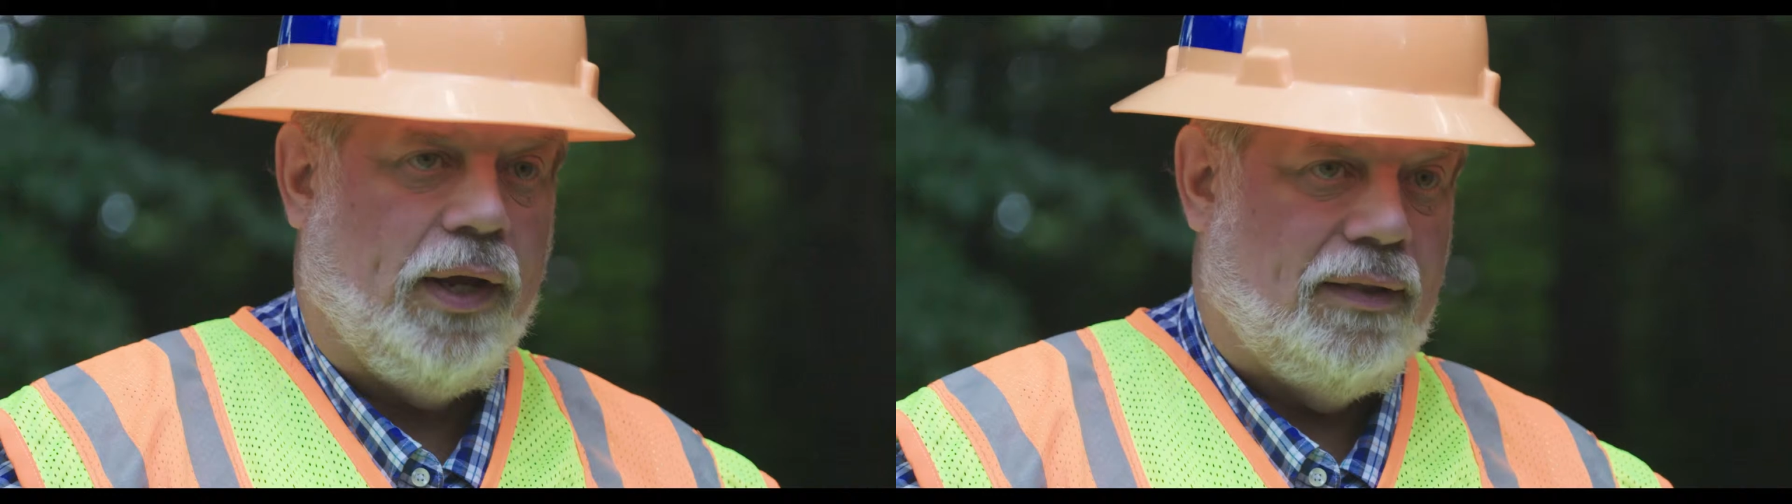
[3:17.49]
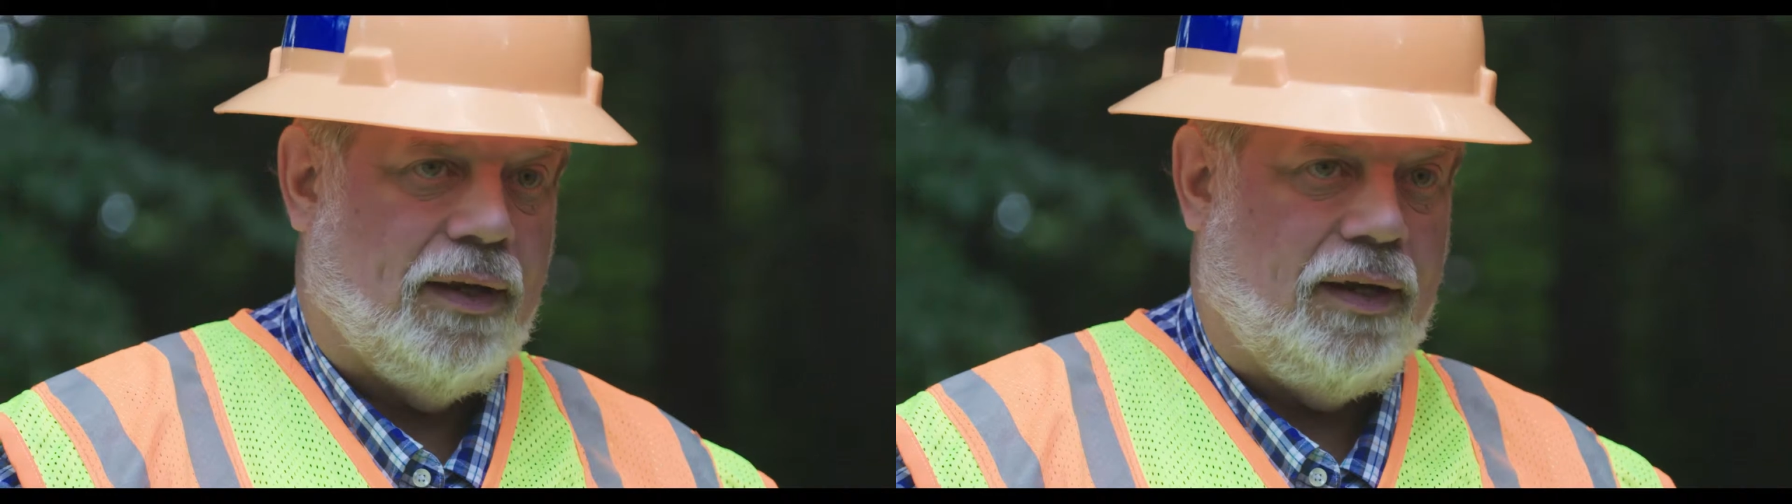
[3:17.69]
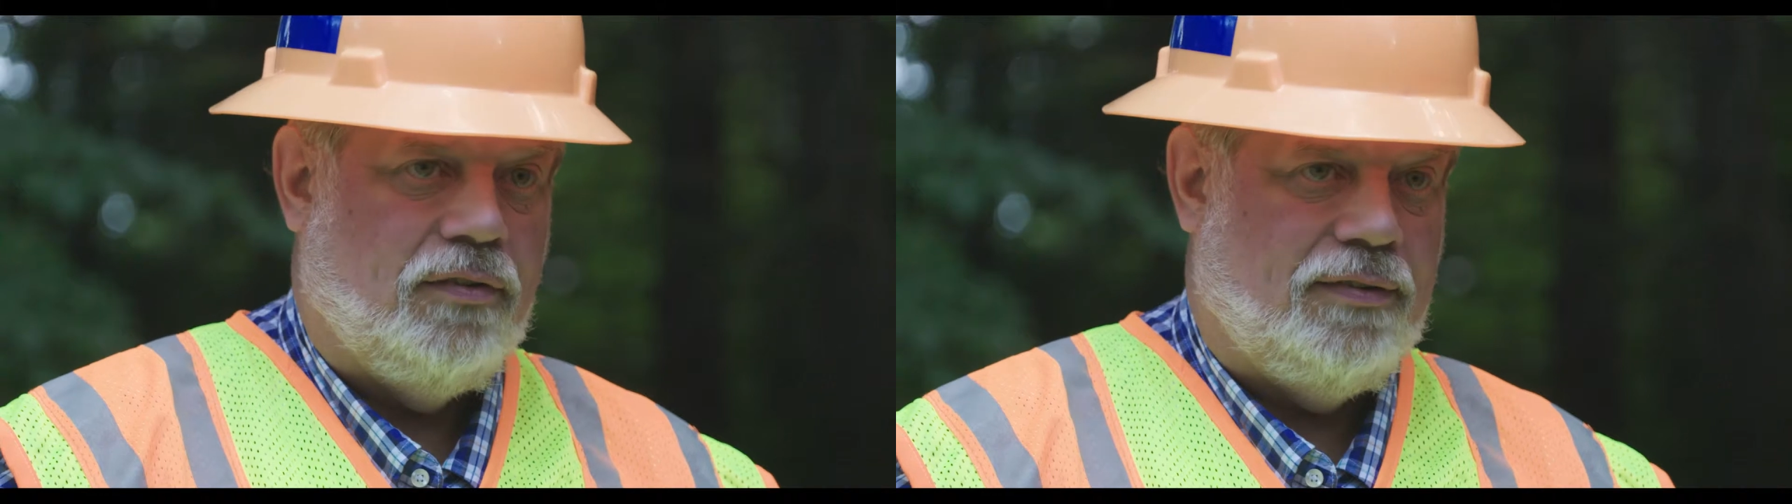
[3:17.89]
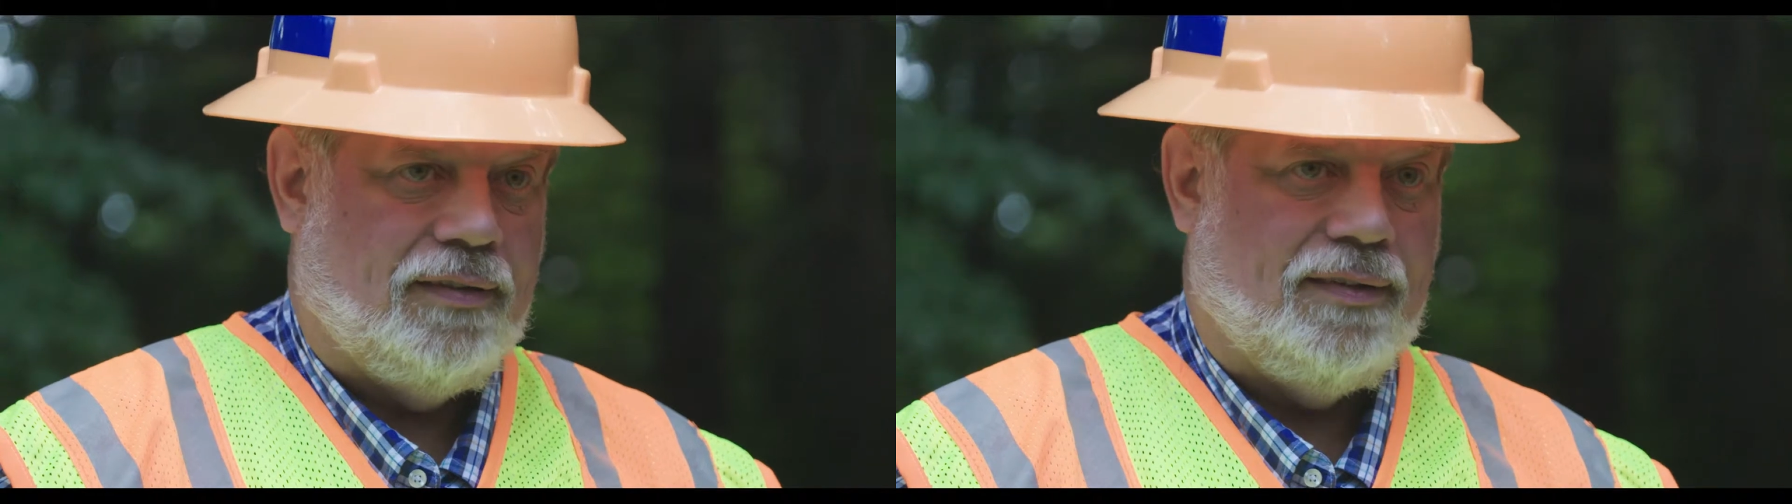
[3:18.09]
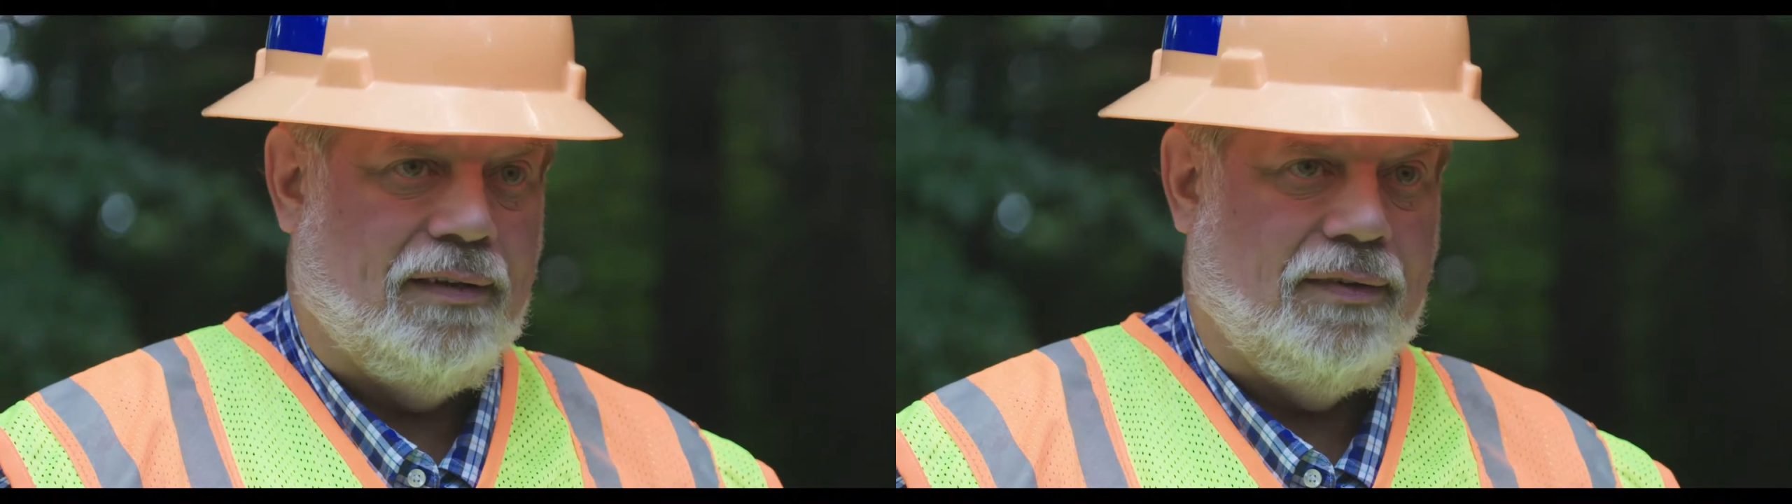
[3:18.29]
get the
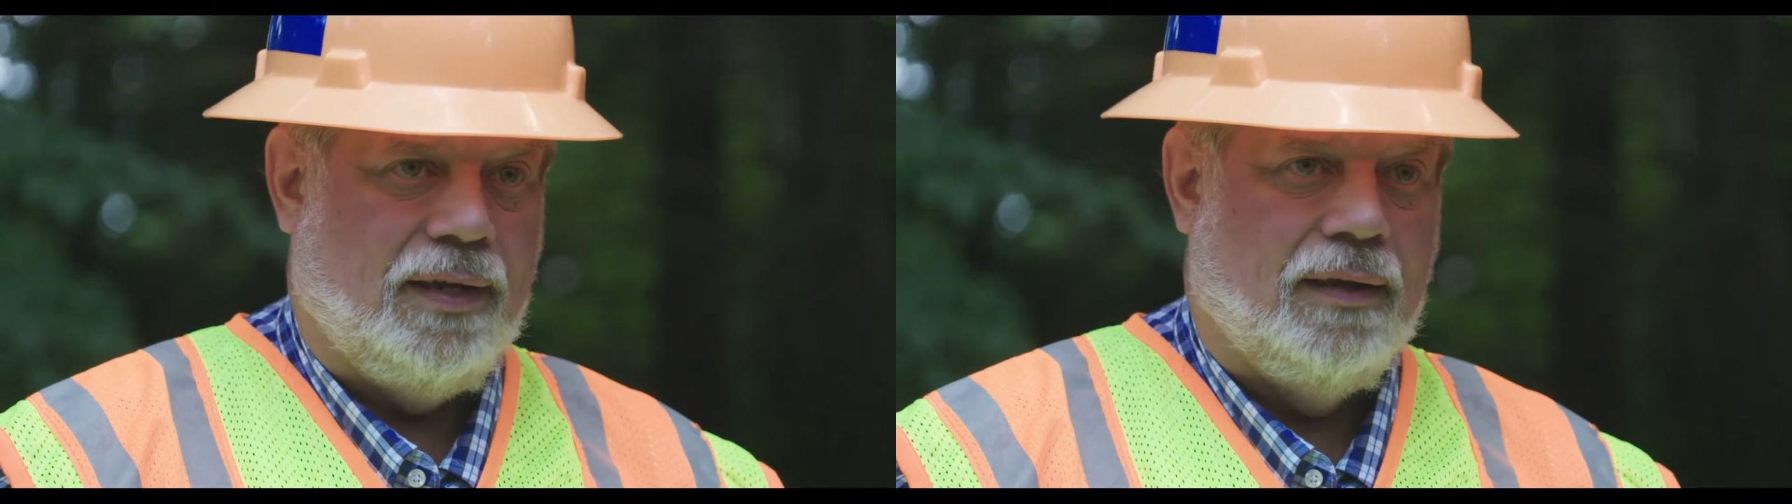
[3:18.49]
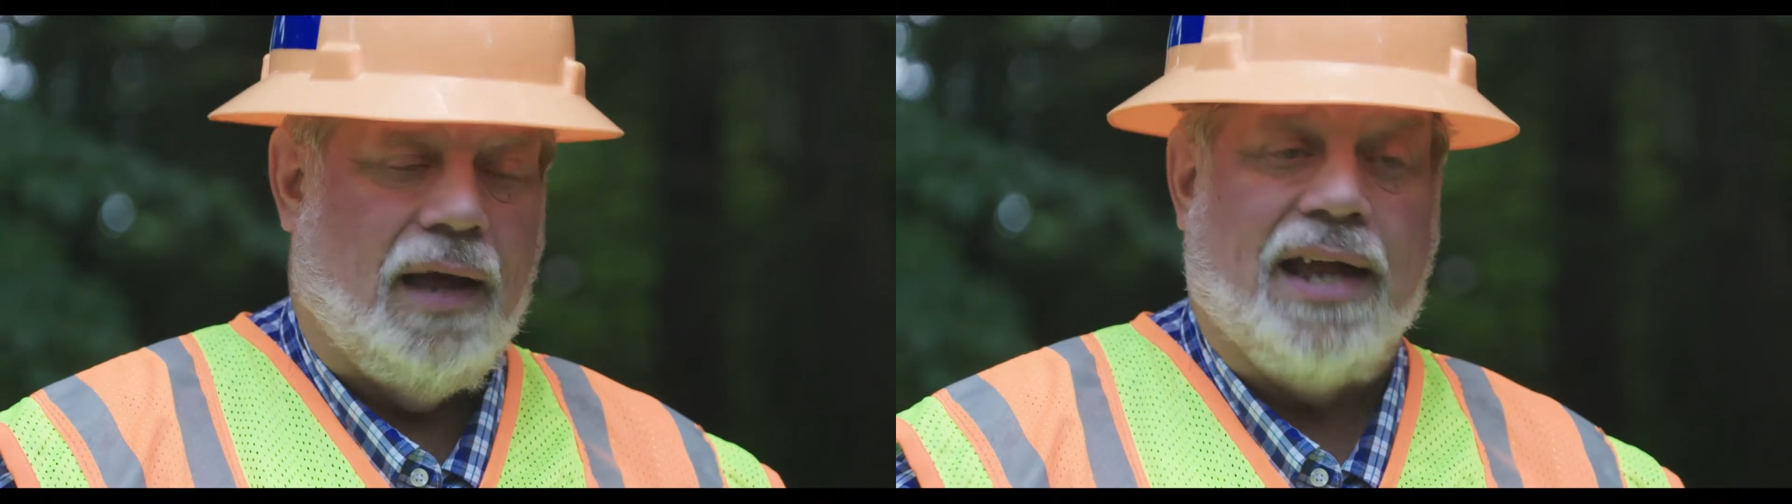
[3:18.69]
consistency.